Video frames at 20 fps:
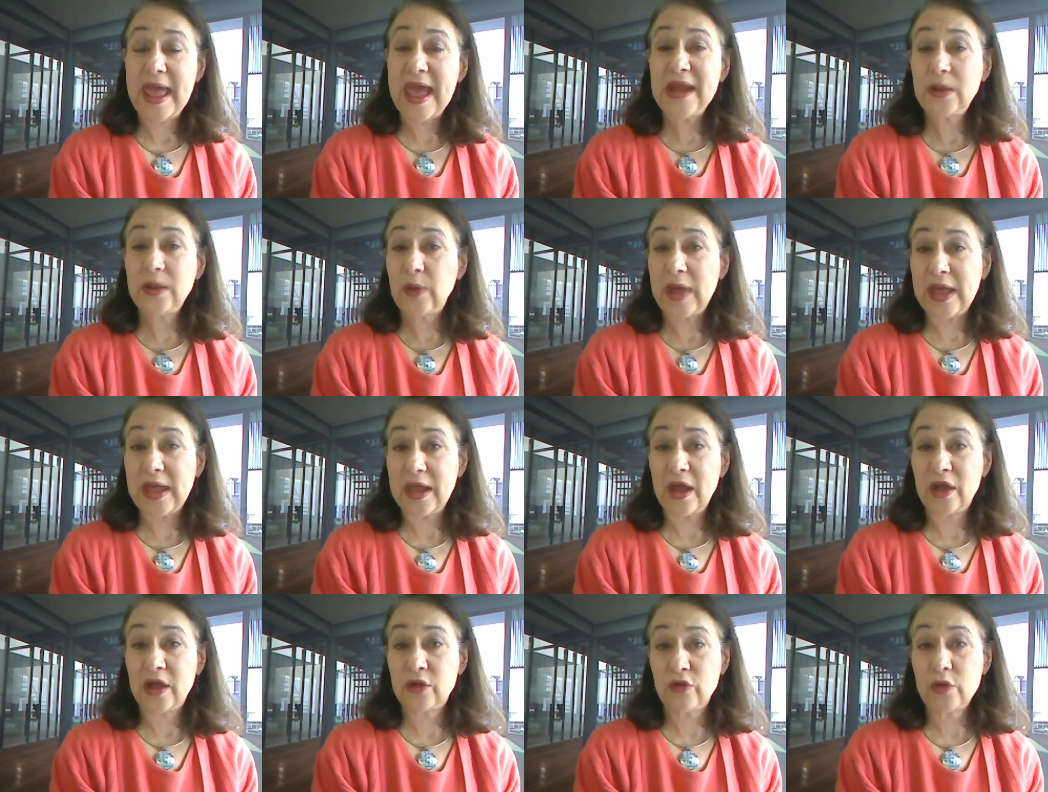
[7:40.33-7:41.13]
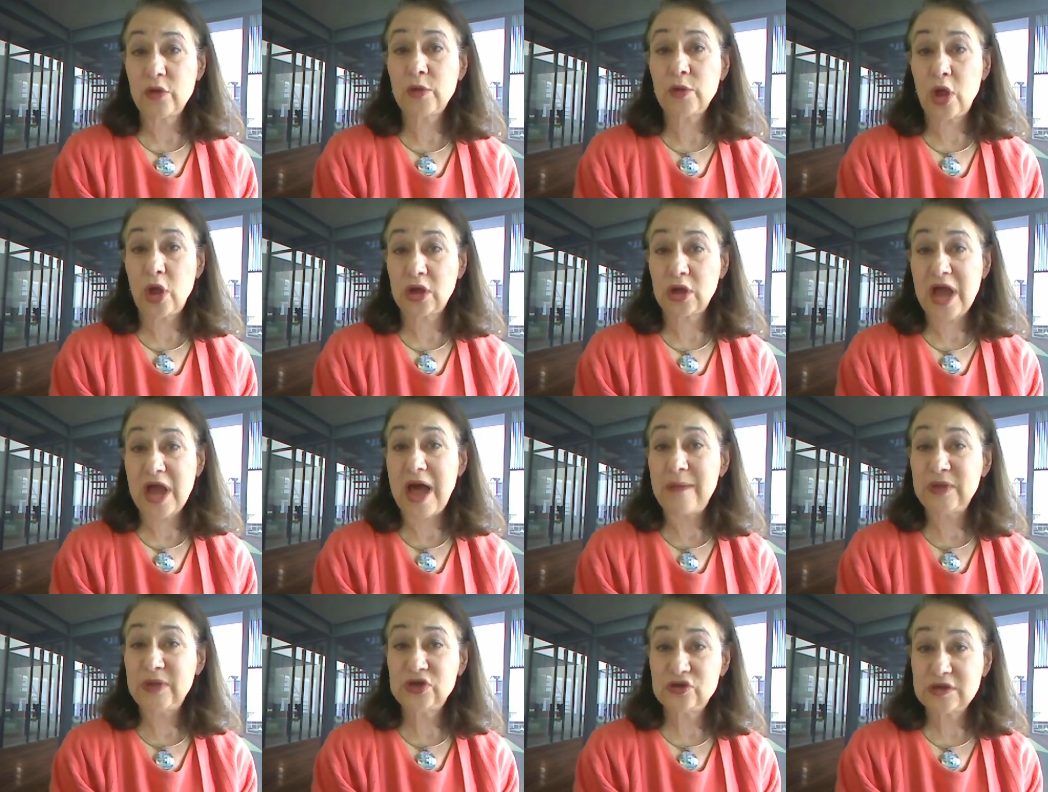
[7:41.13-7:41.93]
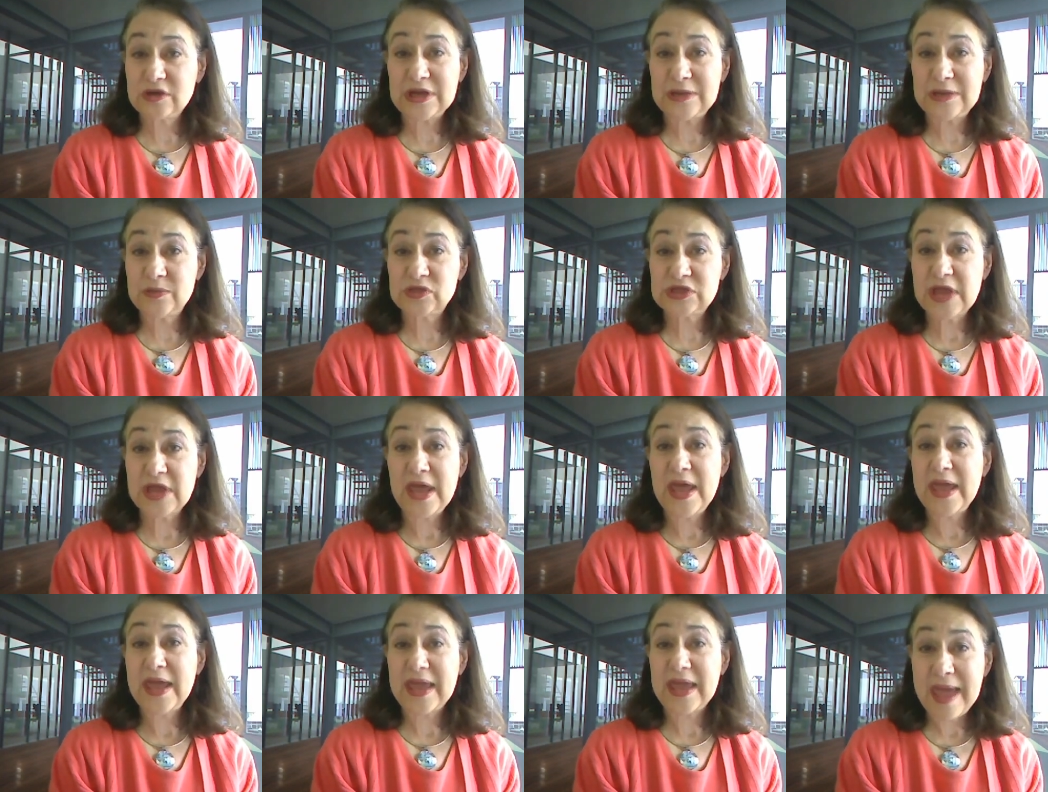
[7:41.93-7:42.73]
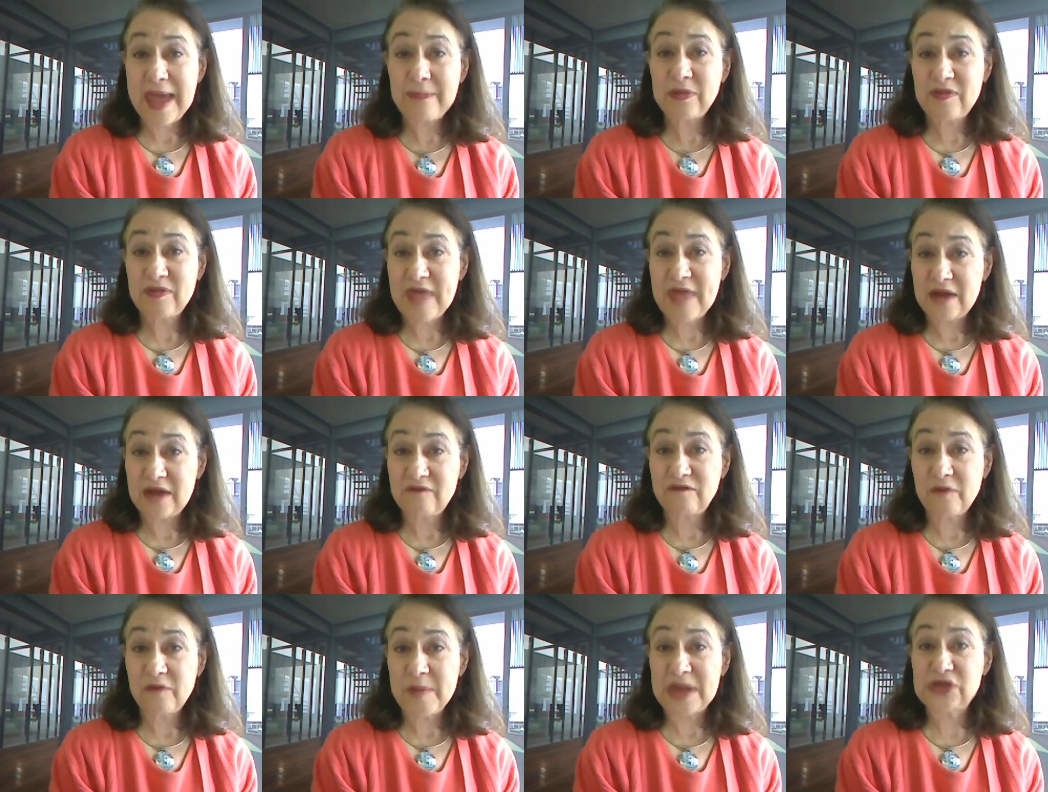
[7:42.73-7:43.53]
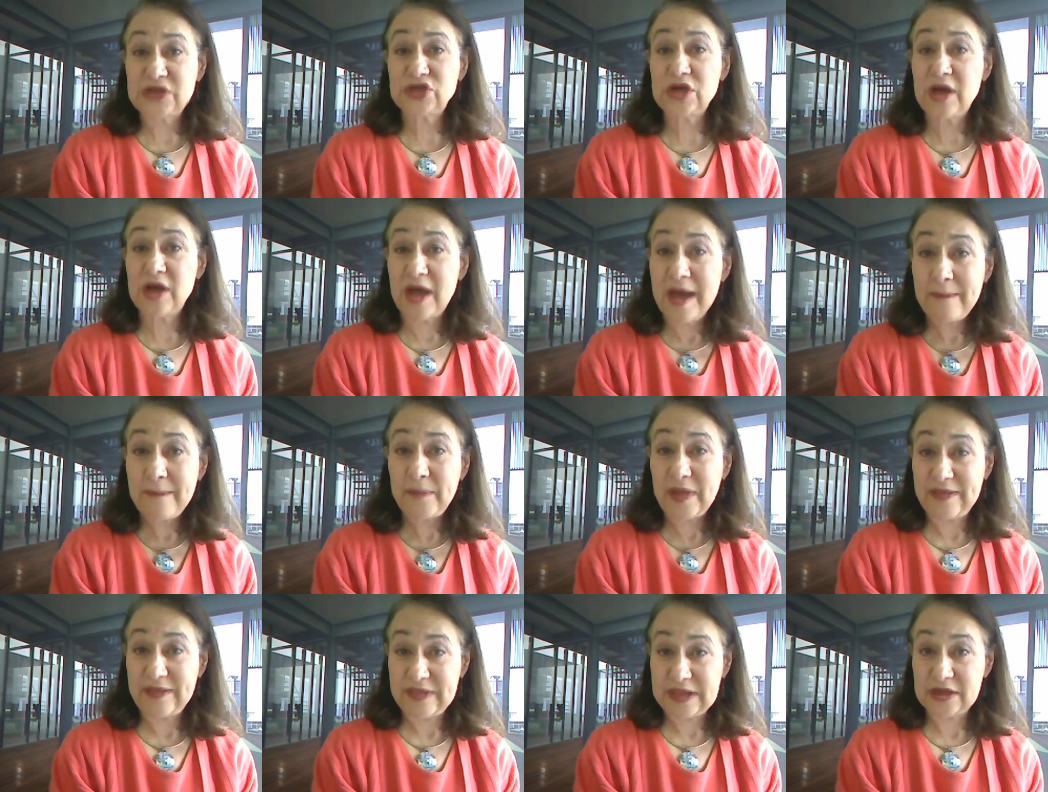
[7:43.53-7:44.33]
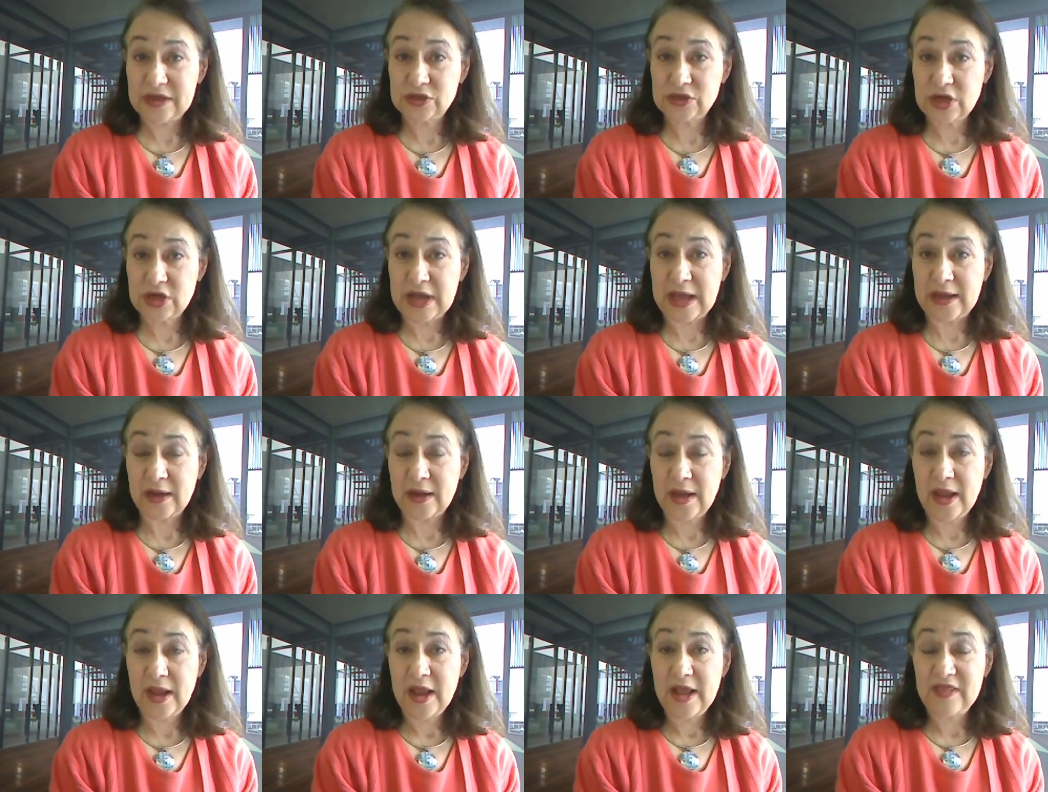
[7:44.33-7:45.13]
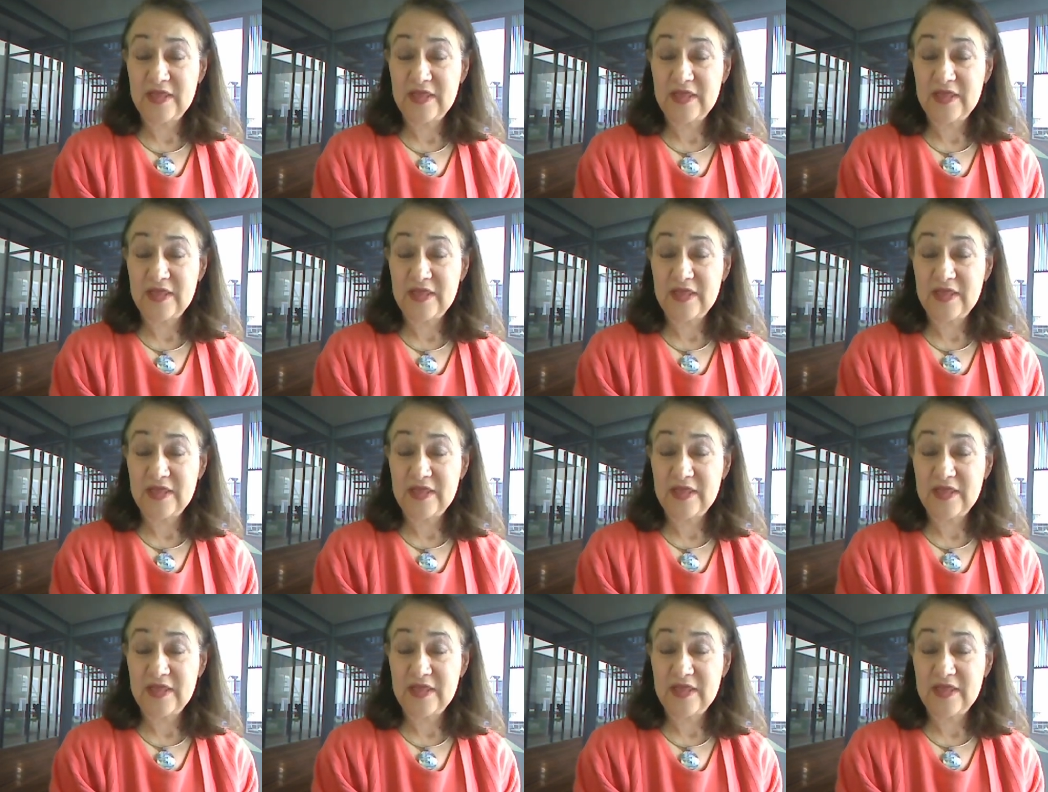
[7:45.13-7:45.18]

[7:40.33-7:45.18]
Anyway, a group called Common Dreams kept that information up on the internet.